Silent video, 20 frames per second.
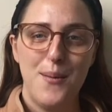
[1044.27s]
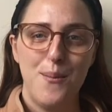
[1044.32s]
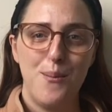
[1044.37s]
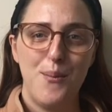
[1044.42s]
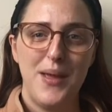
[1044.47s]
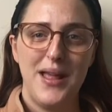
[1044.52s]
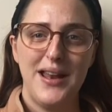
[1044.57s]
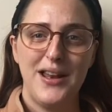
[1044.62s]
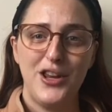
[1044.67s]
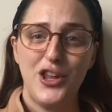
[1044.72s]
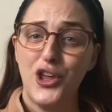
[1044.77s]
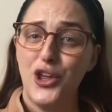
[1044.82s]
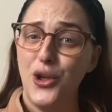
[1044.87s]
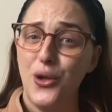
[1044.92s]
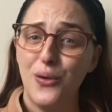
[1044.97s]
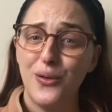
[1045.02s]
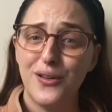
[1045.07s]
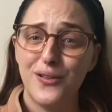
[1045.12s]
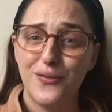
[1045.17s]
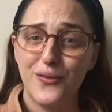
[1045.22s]
been
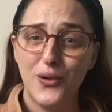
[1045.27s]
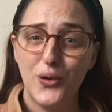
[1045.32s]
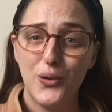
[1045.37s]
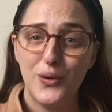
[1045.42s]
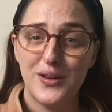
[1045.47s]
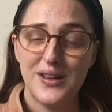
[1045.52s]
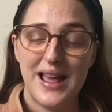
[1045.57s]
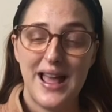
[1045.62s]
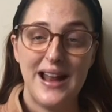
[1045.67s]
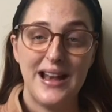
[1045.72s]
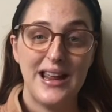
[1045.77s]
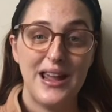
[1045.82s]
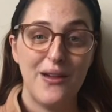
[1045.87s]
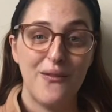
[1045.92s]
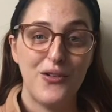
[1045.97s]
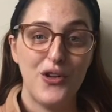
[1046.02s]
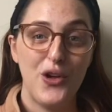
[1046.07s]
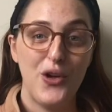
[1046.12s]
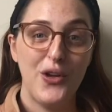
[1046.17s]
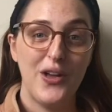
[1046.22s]
useful to any
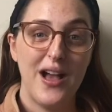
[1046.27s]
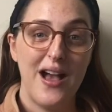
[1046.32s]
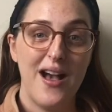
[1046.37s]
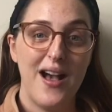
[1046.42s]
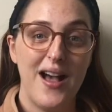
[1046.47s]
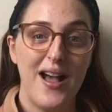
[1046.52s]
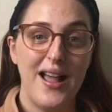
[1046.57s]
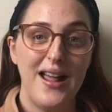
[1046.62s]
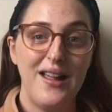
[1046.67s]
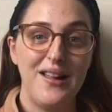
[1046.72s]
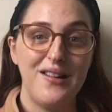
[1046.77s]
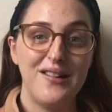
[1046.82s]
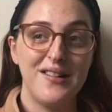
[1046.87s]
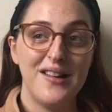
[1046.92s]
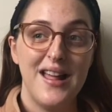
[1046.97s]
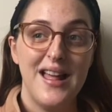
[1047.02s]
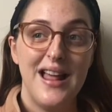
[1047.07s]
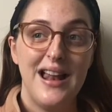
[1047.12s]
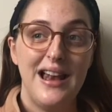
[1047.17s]
of you guys.